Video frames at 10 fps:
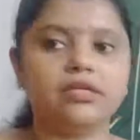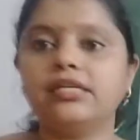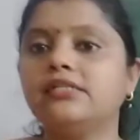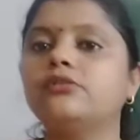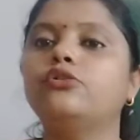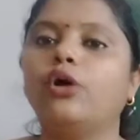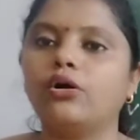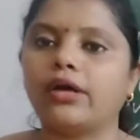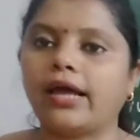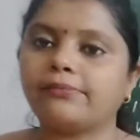It's
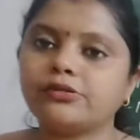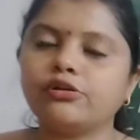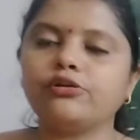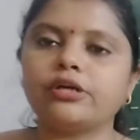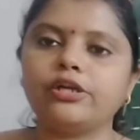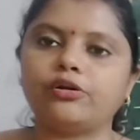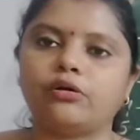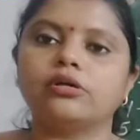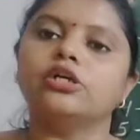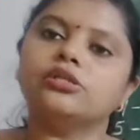wrong. Absolutely wrong.